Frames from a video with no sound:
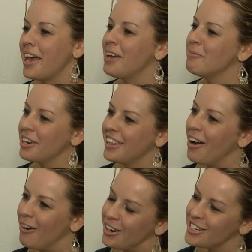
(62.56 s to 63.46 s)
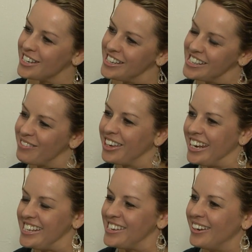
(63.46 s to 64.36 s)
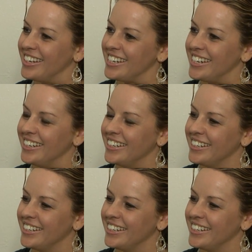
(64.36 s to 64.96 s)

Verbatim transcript: And what are the origins of kinesiology?